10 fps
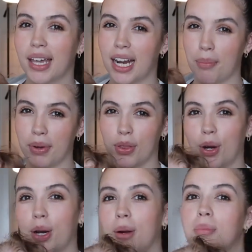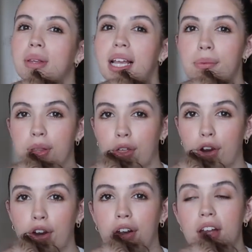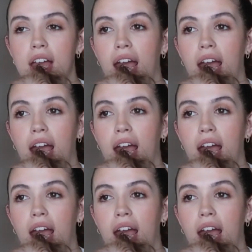get up with her, play with her,